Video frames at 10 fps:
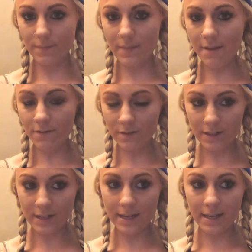
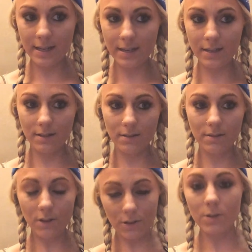every
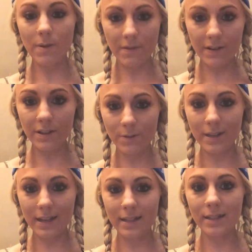other
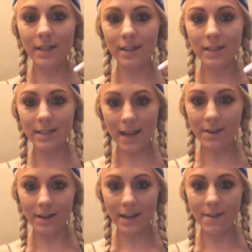weekend, and then the
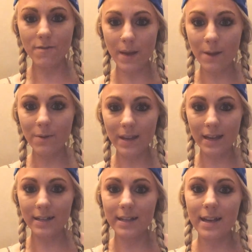Saturday of my
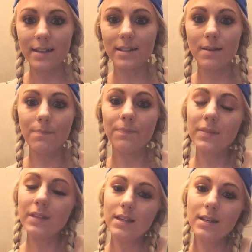weekend he has them.
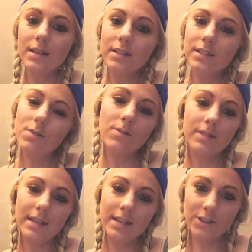So
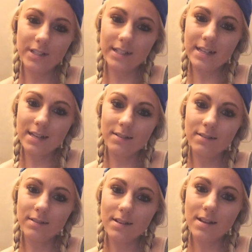it's interesting.
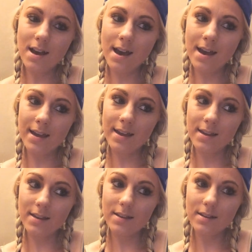
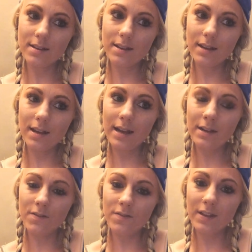I kind
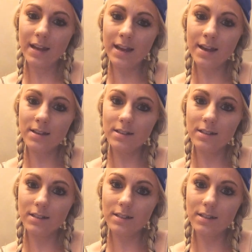of
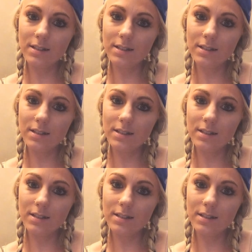get,